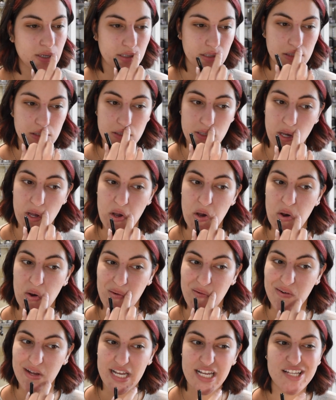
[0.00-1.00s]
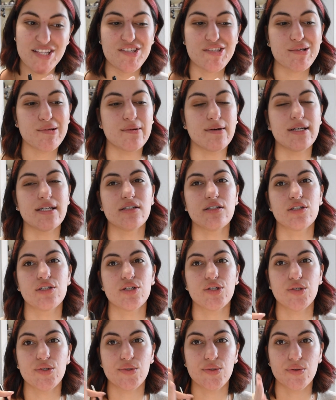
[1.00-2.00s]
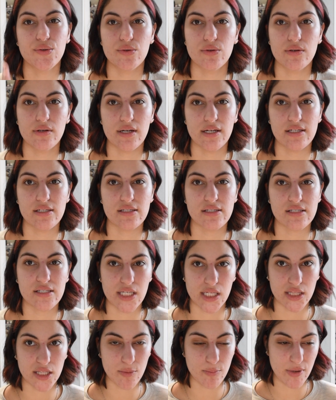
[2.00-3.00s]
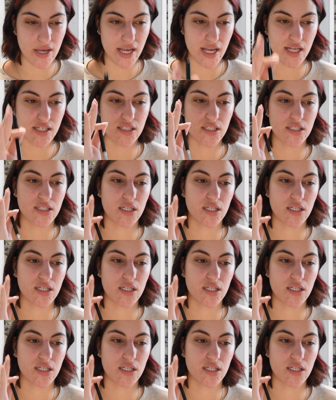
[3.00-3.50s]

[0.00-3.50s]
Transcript: So it's going to set the base,